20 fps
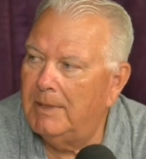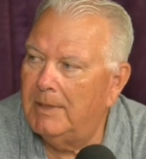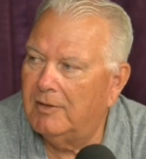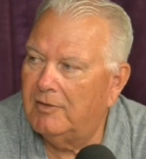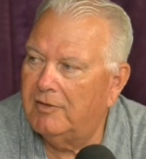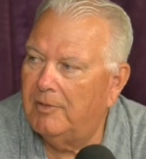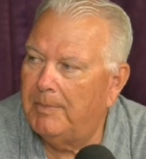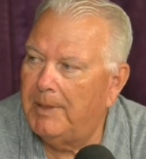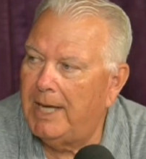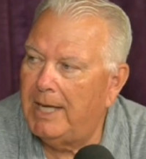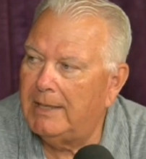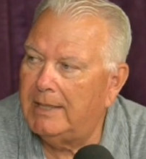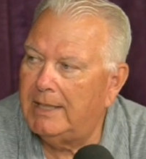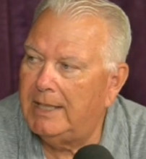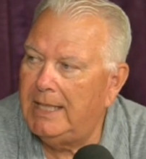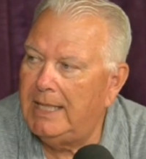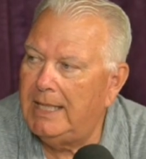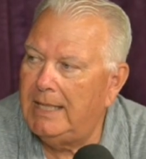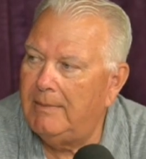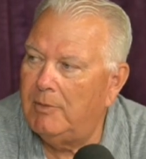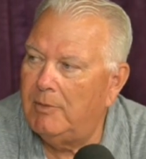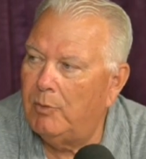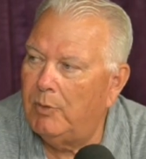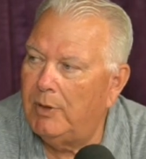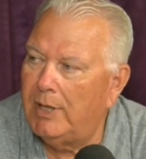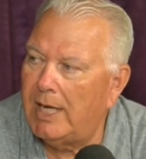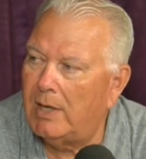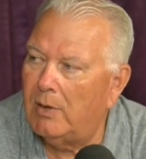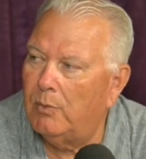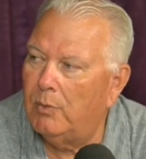It's about team, and
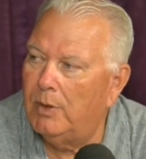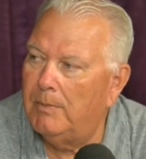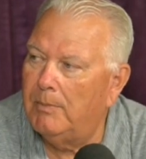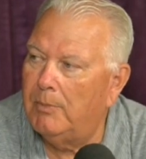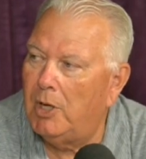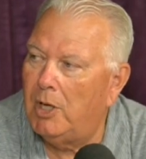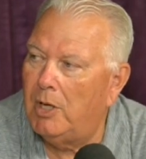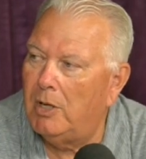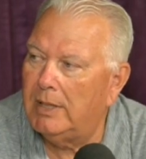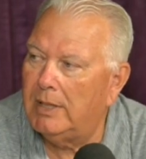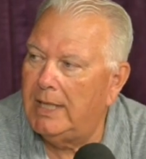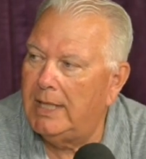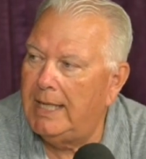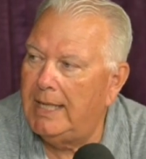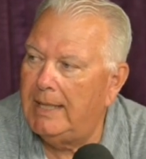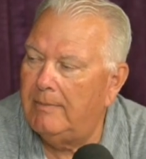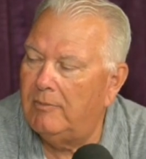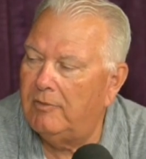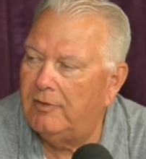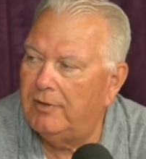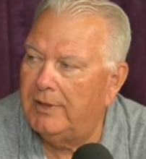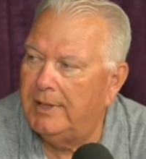we got to win ball games.